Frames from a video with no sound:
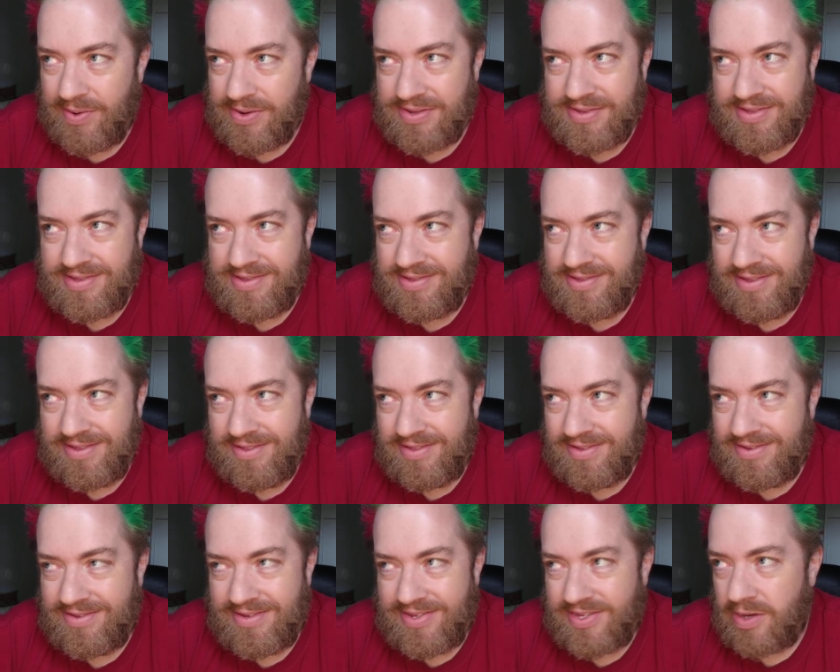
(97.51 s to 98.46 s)
was
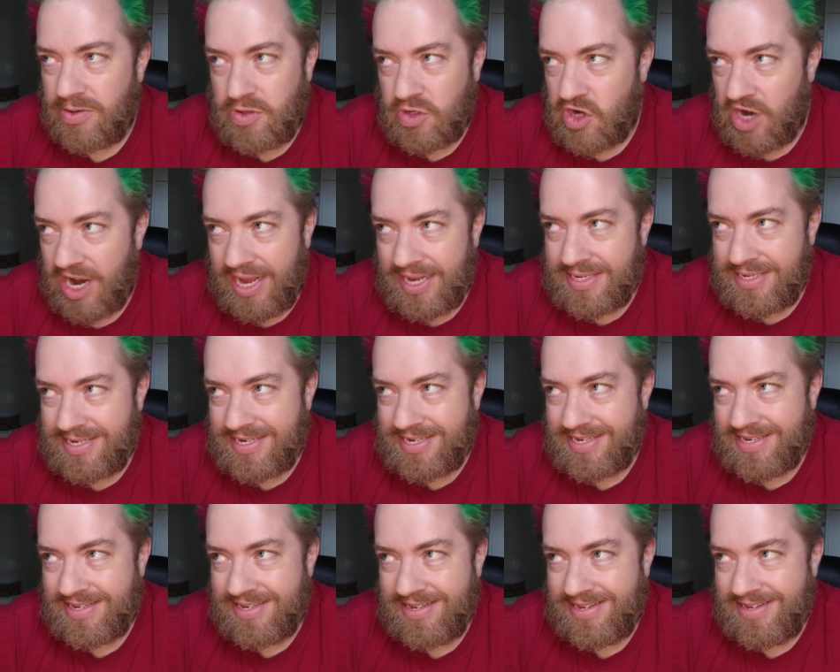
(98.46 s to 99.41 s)
so
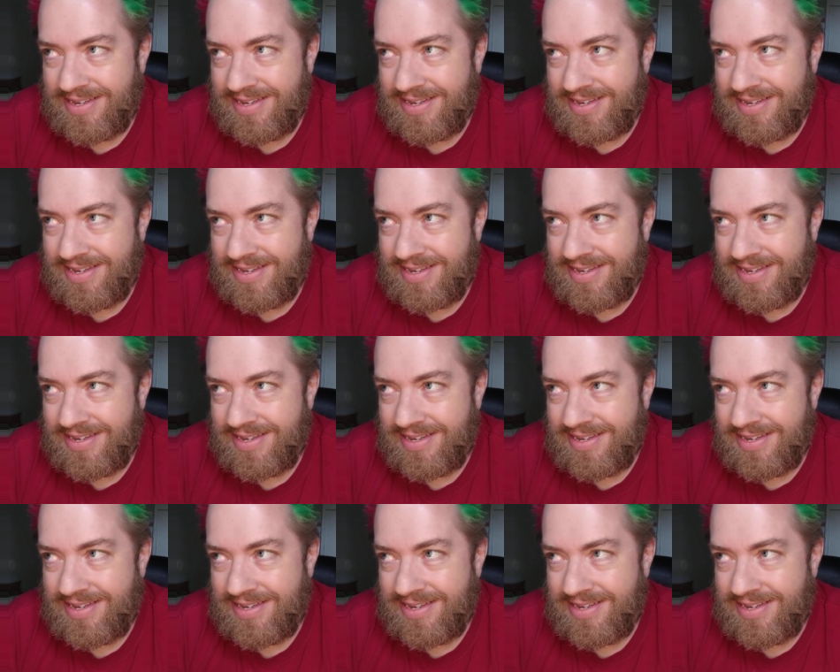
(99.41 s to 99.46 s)
stressed.